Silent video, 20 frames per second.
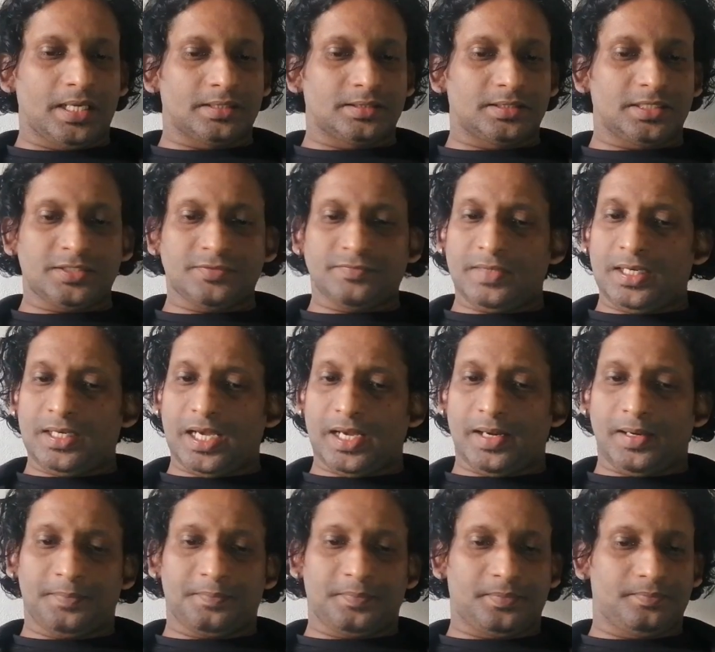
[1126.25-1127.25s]
This will
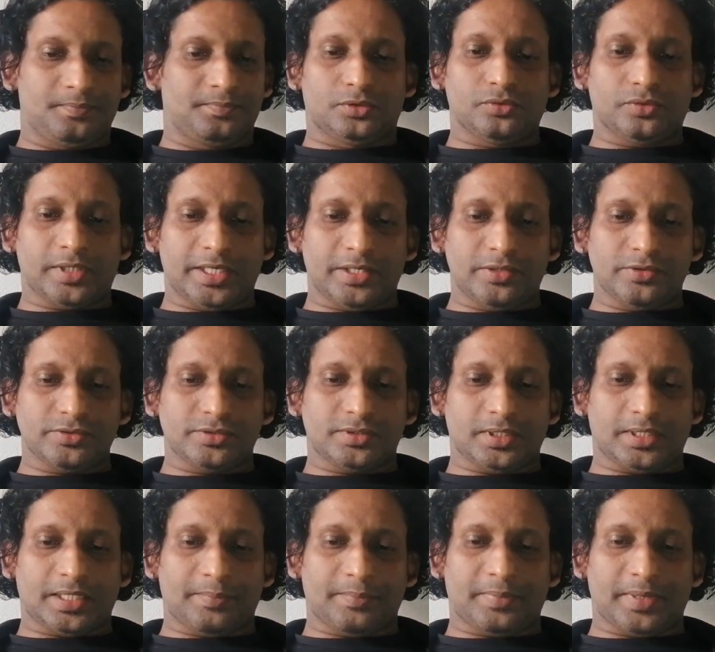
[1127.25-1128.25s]
help to reduce
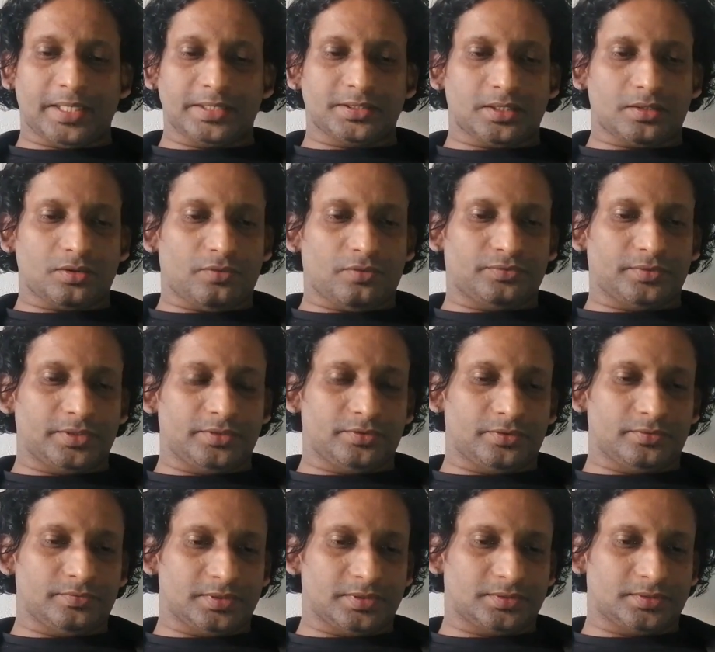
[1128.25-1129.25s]
the temperature of the
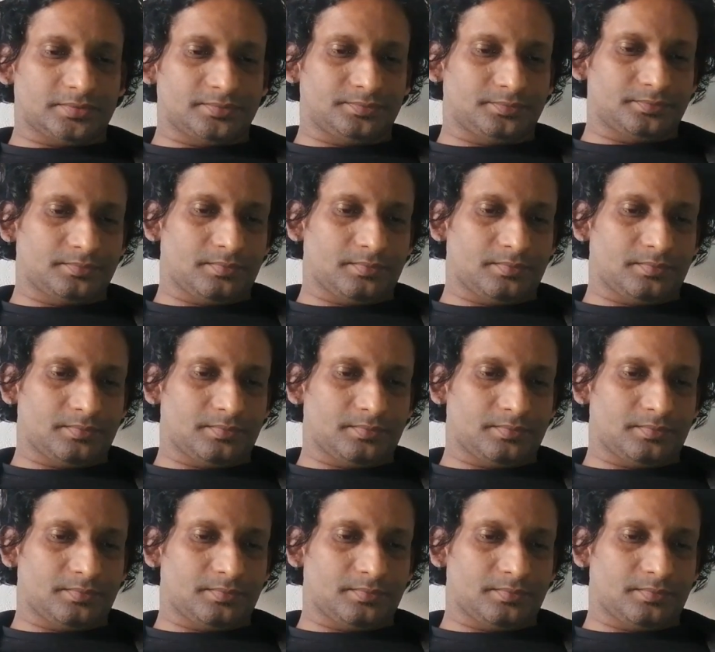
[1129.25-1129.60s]
universe.